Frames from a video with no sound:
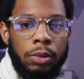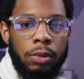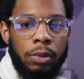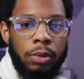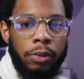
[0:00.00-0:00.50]

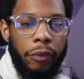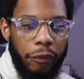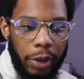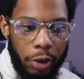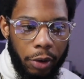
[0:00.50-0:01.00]

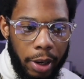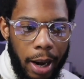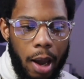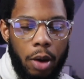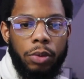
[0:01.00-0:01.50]
Figure it
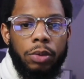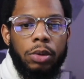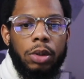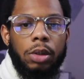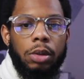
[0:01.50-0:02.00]

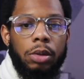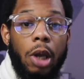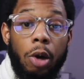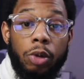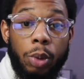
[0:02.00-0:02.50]
out.
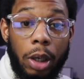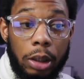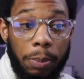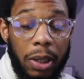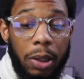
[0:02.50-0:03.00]
Talk to other
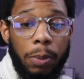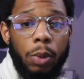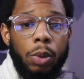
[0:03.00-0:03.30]
people.